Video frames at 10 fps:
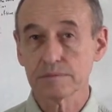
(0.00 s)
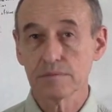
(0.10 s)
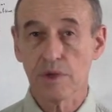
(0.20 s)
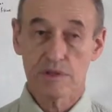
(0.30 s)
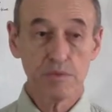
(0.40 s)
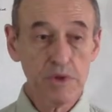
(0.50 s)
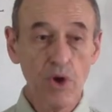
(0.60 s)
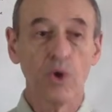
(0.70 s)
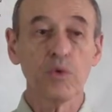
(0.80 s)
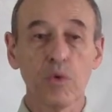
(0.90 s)
because we
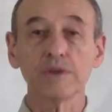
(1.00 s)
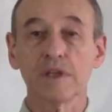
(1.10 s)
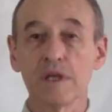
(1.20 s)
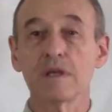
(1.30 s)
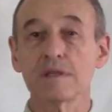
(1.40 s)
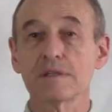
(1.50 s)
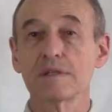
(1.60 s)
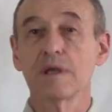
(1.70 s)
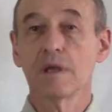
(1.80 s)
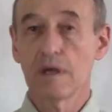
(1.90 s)
know what
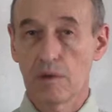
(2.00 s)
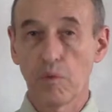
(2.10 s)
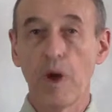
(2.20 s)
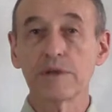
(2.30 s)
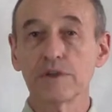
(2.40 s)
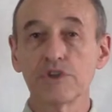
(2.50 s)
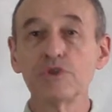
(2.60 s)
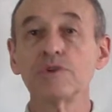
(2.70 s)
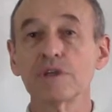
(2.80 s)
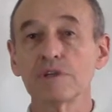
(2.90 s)
is one
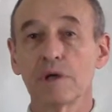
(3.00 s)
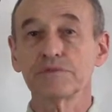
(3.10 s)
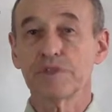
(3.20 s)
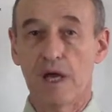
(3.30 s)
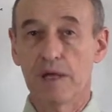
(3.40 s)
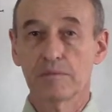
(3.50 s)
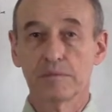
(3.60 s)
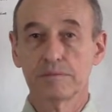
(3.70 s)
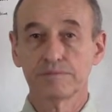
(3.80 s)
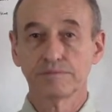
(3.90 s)
unit of time.
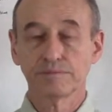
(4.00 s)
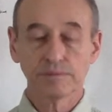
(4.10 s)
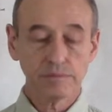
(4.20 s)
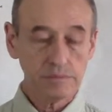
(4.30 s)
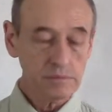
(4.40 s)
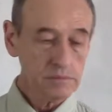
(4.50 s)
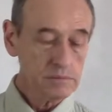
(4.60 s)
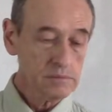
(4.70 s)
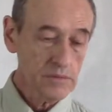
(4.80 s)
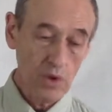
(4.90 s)

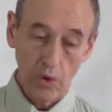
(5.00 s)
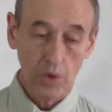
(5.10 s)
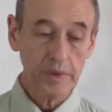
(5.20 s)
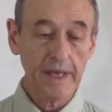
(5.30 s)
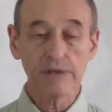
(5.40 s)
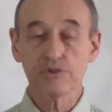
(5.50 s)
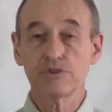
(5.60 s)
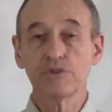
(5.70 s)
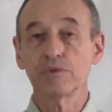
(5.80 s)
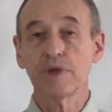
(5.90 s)
All we had to
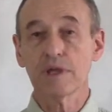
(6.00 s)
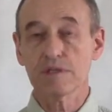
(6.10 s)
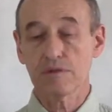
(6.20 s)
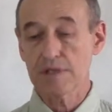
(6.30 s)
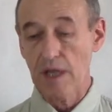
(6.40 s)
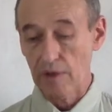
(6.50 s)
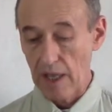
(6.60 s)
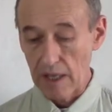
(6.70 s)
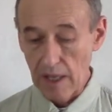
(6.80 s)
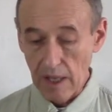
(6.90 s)
do is to say,
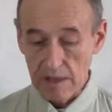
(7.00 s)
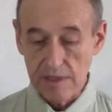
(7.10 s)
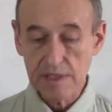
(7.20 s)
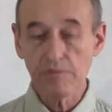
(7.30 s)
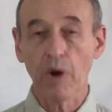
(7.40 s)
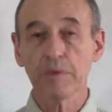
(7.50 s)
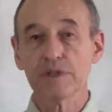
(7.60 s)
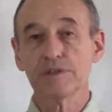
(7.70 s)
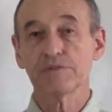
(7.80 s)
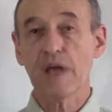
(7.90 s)
okay, this
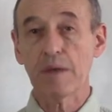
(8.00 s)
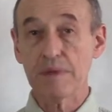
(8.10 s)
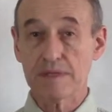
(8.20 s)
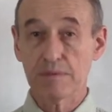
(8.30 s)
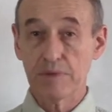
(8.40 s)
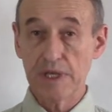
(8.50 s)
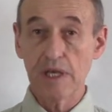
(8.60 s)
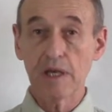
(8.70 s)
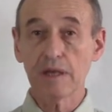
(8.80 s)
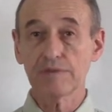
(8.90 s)
moment of time is the
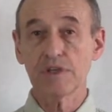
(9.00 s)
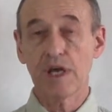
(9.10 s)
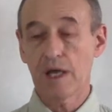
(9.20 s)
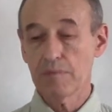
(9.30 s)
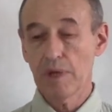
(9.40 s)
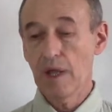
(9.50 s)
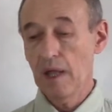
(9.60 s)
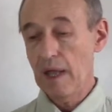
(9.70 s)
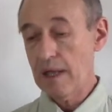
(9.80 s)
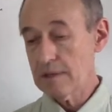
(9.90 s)
beginning of time,
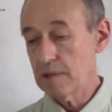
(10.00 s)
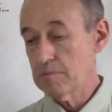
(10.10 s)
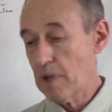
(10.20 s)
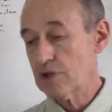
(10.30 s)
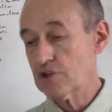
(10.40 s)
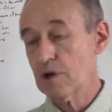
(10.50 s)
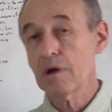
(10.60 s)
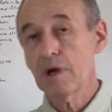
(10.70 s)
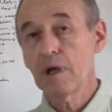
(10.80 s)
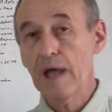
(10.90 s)
and then
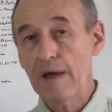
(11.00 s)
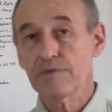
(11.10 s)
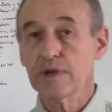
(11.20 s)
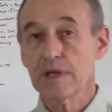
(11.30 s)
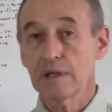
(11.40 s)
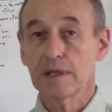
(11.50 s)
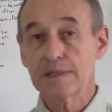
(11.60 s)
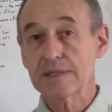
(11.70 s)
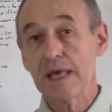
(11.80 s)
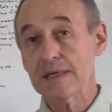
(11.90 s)
measure every,
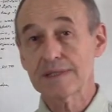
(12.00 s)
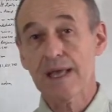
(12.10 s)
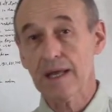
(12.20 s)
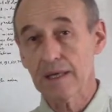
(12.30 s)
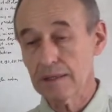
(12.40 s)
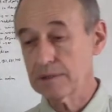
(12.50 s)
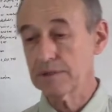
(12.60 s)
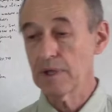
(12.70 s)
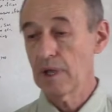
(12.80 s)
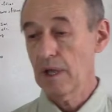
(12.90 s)
let's say, second,
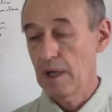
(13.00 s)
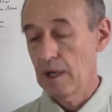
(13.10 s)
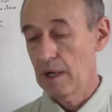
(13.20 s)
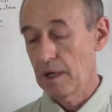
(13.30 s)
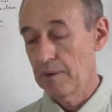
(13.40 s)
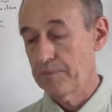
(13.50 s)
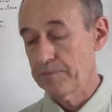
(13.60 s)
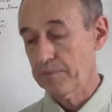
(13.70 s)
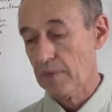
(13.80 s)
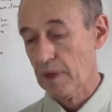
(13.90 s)

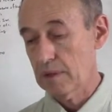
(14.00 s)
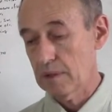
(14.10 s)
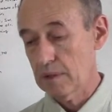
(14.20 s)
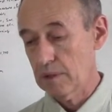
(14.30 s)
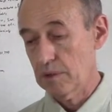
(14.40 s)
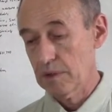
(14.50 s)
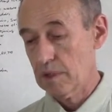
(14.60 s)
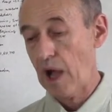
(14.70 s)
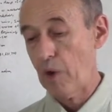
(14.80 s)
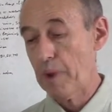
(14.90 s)

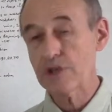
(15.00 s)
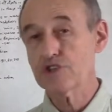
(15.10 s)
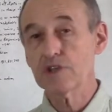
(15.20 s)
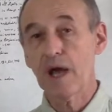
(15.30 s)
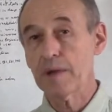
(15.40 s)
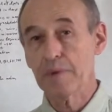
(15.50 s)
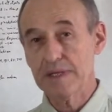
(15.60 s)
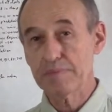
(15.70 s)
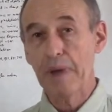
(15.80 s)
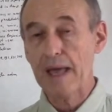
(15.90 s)
how much time
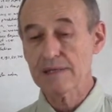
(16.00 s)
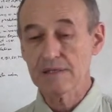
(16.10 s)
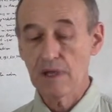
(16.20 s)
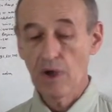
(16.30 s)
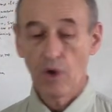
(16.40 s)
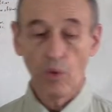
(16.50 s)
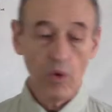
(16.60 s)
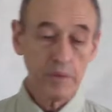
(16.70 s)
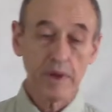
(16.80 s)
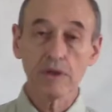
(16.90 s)
has passed.
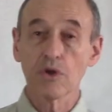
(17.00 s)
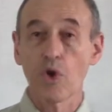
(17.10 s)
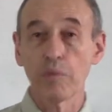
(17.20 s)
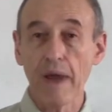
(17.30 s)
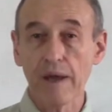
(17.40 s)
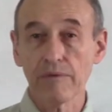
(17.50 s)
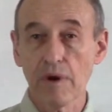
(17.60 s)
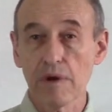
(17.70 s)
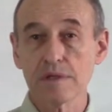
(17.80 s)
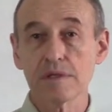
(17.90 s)
Or we can go
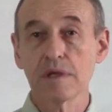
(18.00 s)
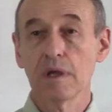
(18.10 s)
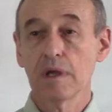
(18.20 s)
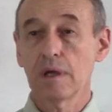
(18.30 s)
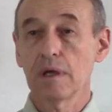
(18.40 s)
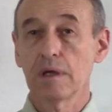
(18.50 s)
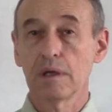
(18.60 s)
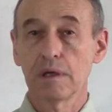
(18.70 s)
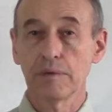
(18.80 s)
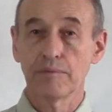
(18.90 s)
backwards
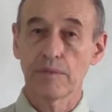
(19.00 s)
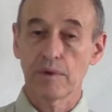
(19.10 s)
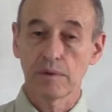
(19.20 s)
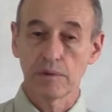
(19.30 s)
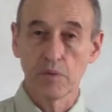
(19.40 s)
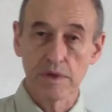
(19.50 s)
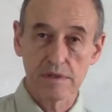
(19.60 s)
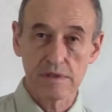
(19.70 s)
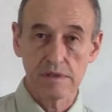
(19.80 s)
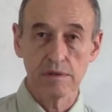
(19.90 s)
with
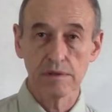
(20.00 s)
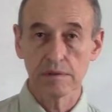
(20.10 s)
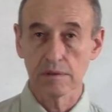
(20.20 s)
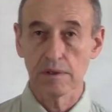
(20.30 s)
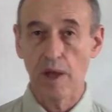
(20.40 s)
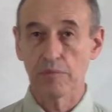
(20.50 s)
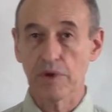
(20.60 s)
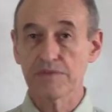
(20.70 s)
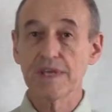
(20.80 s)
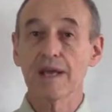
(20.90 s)
certain number
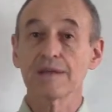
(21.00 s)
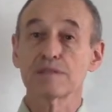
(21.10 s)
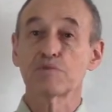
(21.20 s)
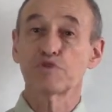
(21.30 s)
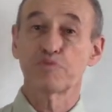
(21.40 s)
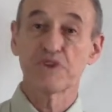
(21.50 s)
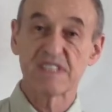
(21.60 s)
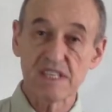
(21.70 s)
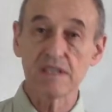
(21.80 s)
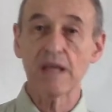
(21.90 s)
of seconds which
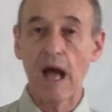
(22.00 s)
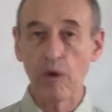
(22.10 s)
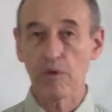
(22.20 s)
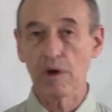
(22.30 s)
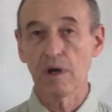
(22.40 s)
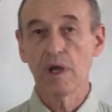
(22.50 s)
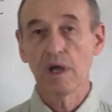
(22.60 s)
precede our